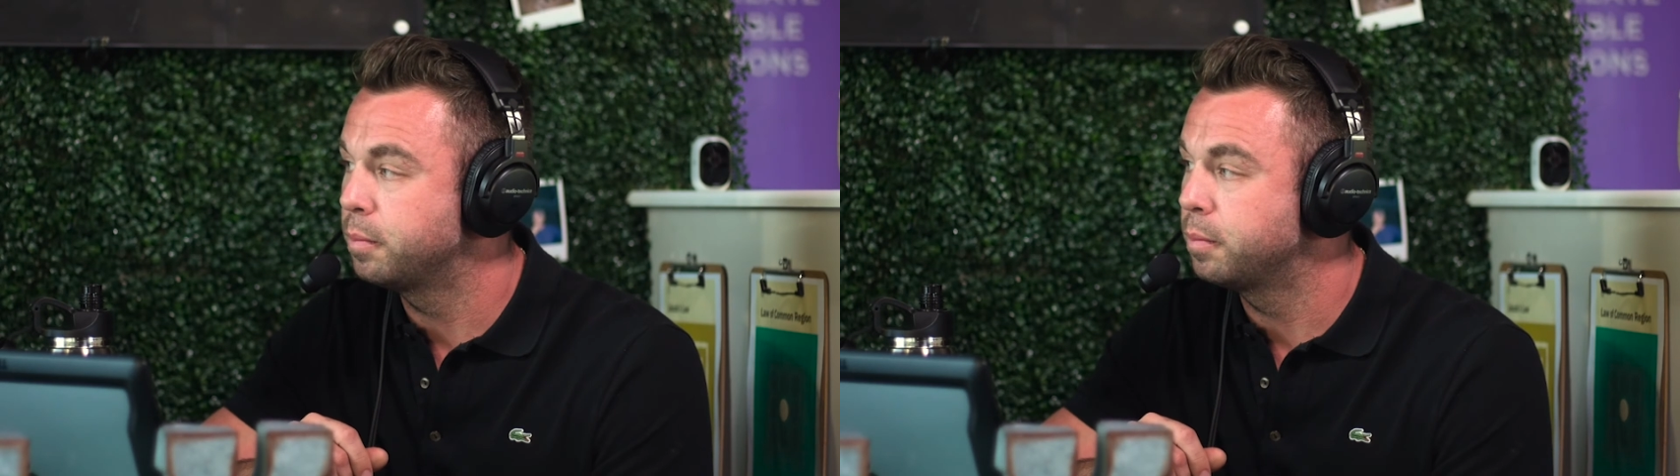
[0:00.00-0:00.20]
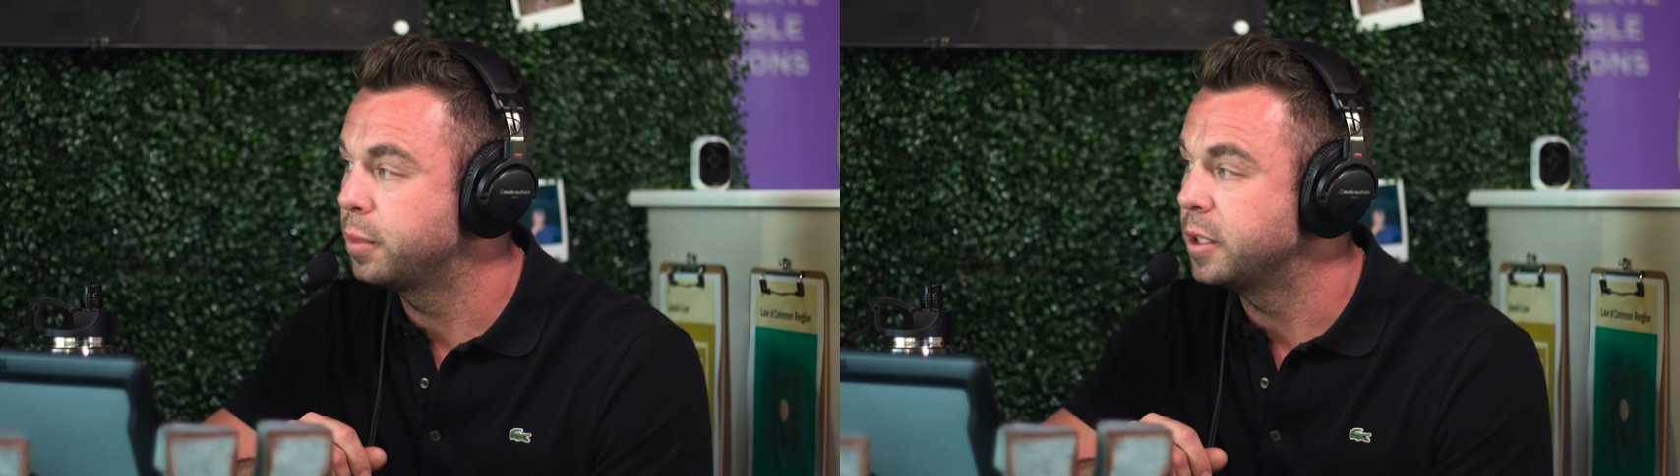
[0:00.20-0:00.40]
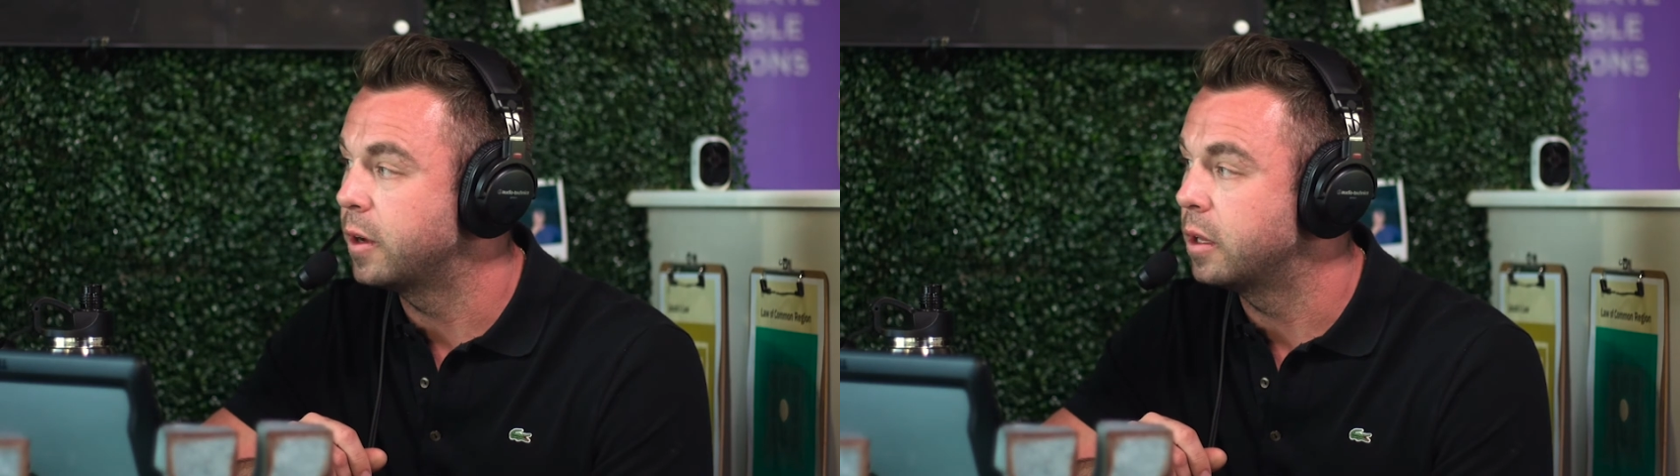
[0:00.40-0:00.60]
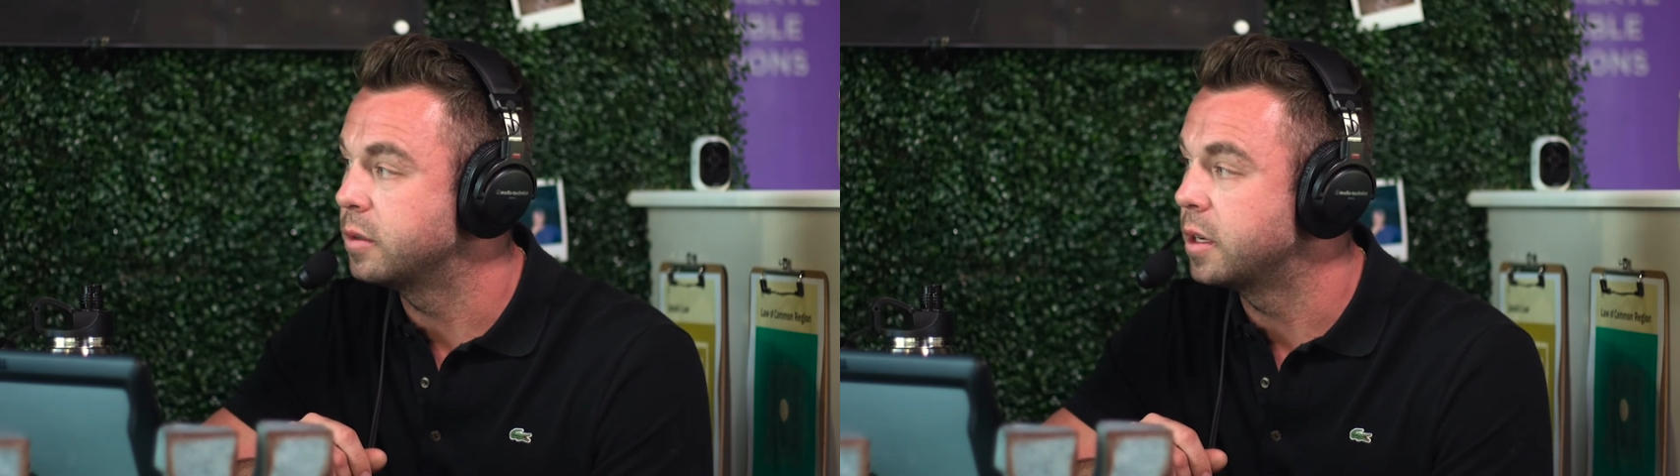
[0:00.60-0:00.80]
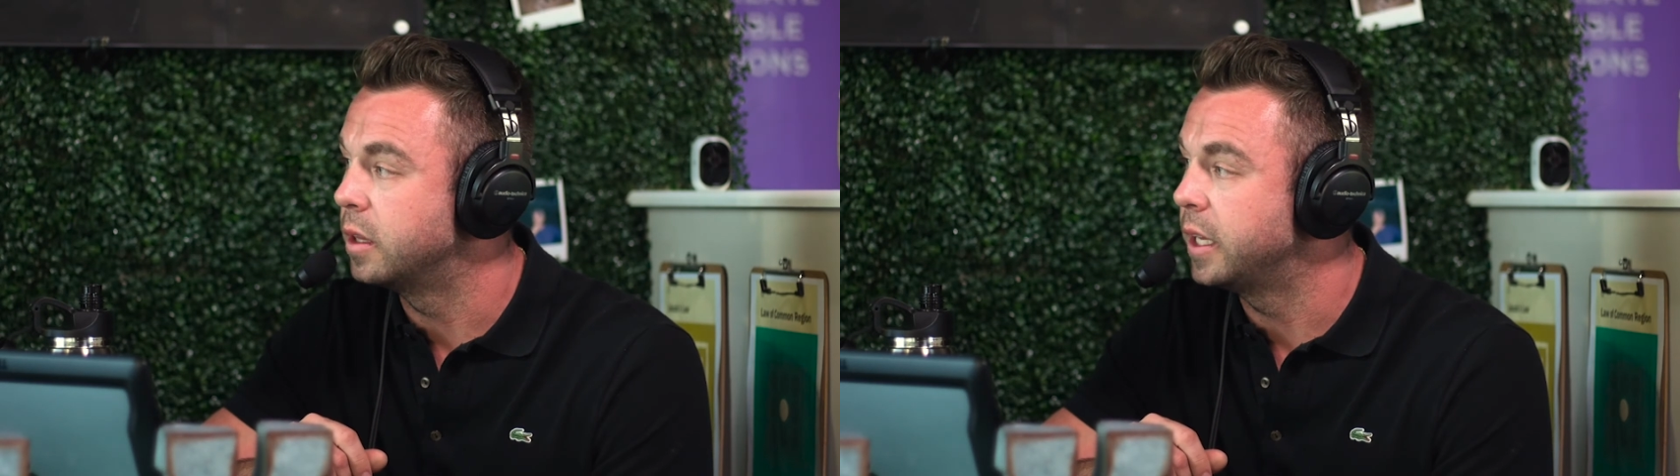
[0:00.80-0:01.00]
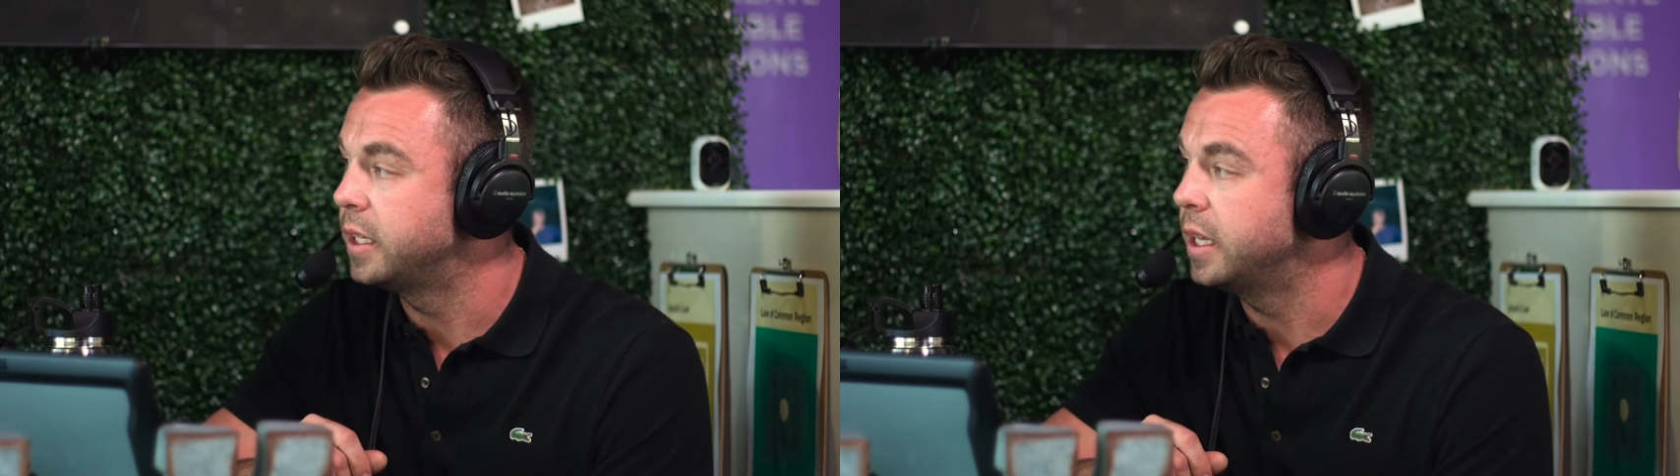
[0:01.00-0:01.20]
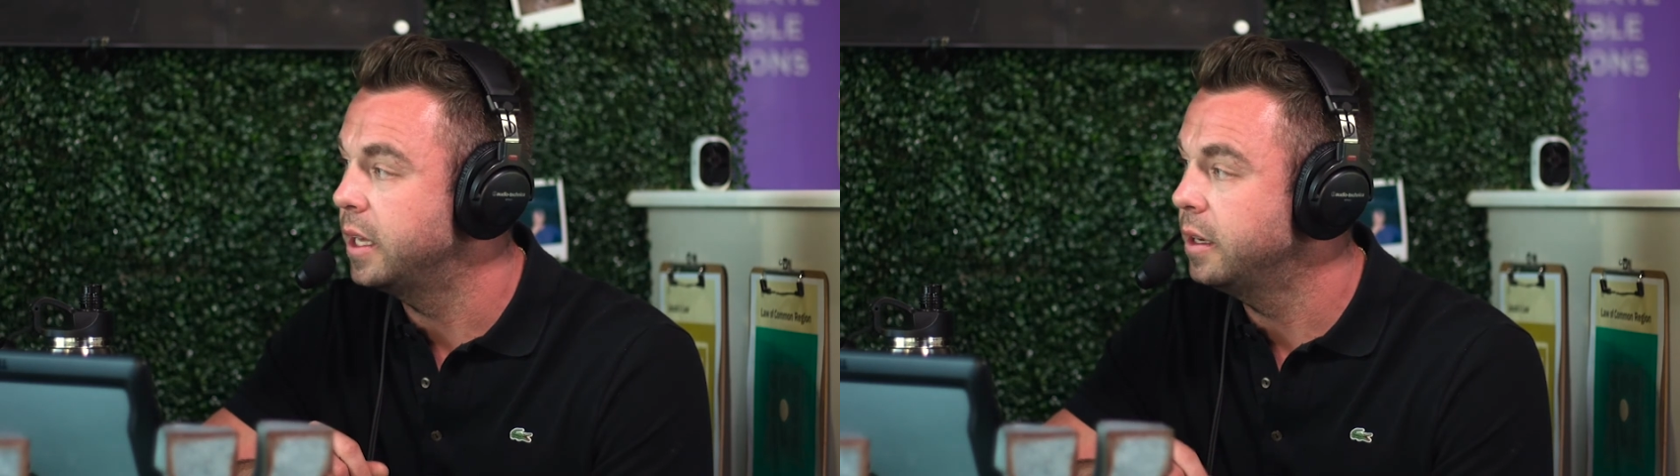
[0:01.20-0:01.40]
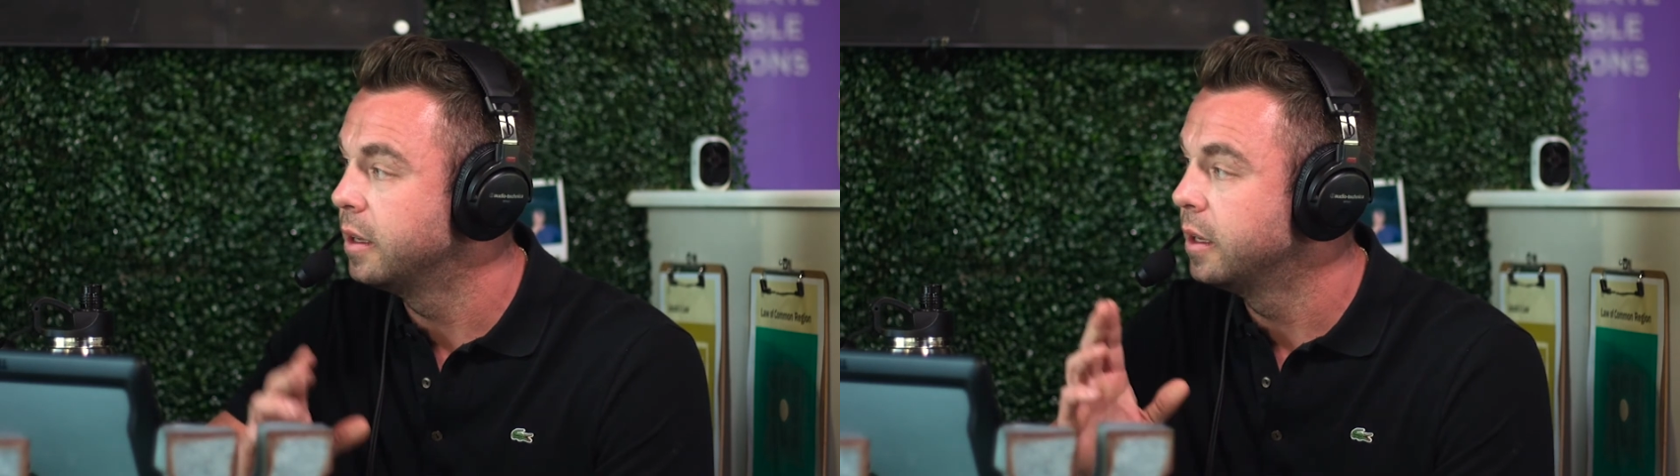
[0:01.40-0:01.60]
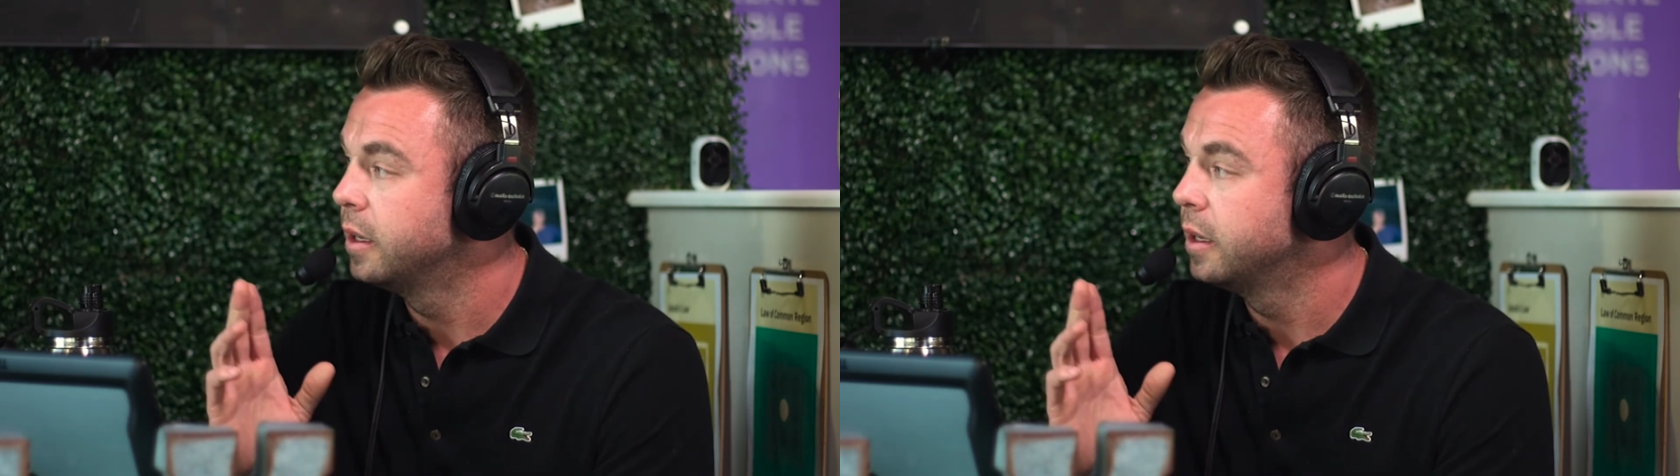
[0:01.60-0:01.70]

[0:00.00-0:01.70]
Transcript: Please follow us on LinkedIn,